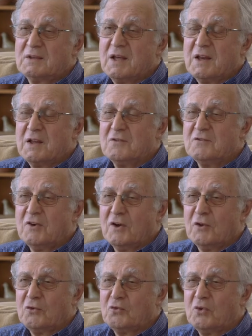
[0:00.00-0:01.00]
getting
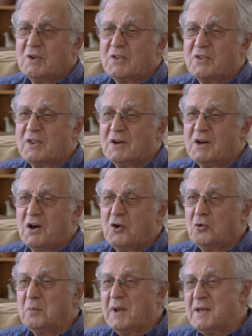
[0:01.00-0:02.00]
involved with uh,
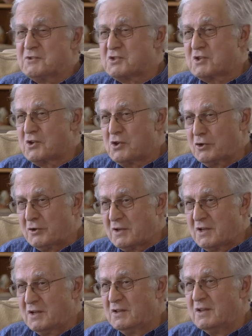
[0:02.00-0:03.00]
Homeland
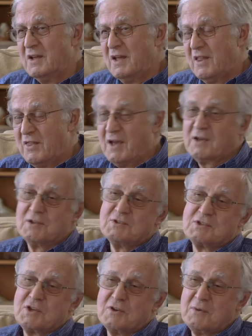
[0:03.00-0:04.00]
Security and their
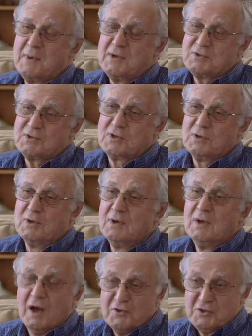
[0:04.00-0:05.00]
concern about security,
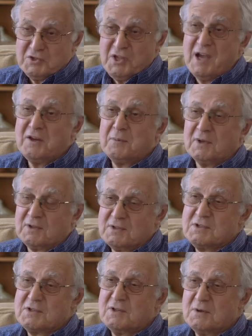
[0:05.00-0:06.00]
understandable
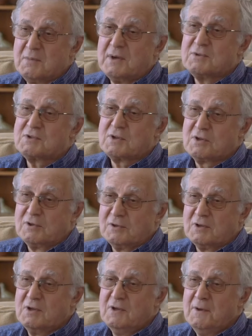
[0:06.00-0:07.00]
concern about
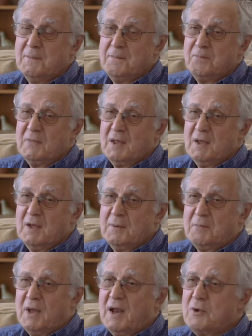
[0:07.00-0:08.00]
security.
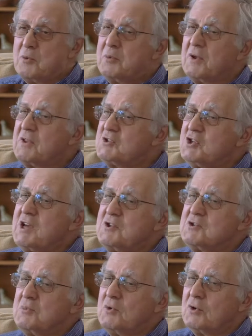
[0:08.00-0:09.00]
But I would put the
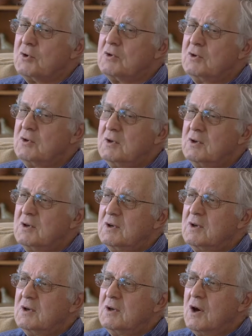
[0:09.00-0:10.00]
change more
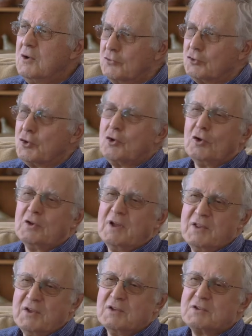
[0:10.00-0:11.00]
overall,
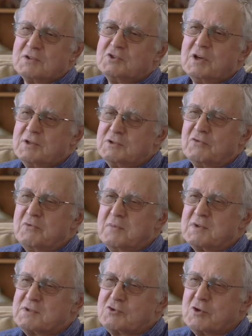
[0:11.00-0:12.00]
I think, to the change of
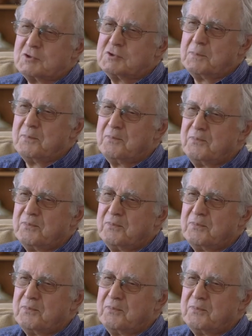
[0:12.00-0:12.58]
administration.